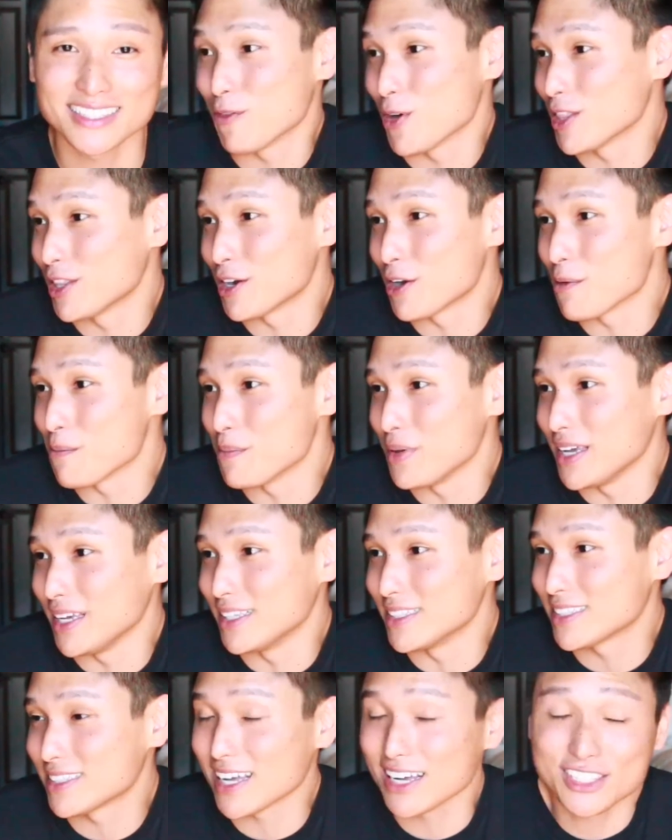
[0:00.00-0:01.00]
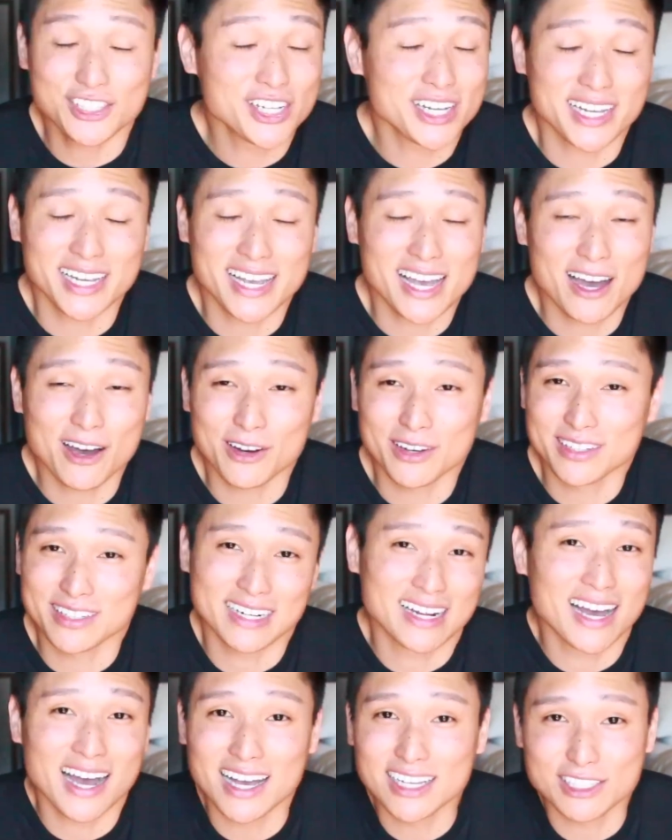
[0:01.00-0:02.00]
Whether it means not checking out other
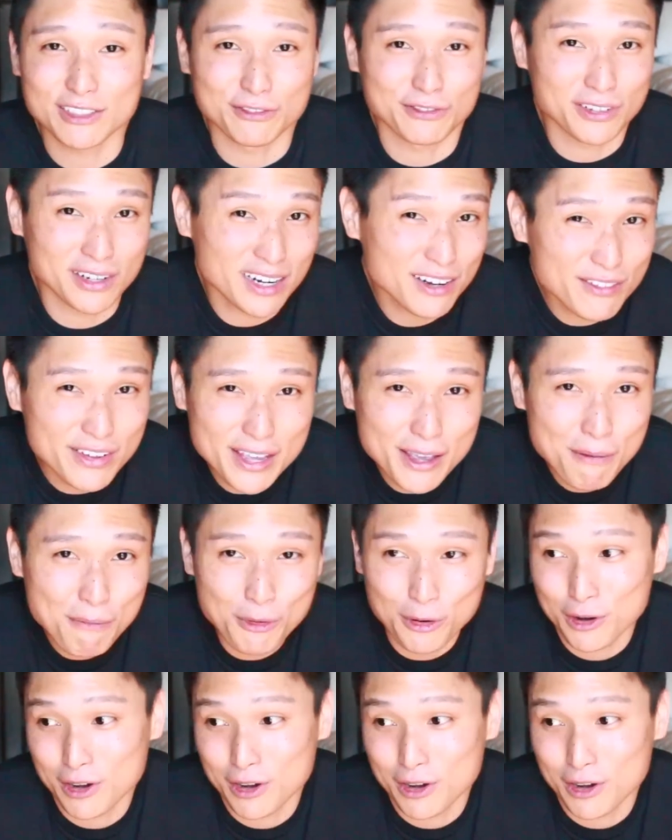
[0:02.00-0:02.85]
guys in front of him,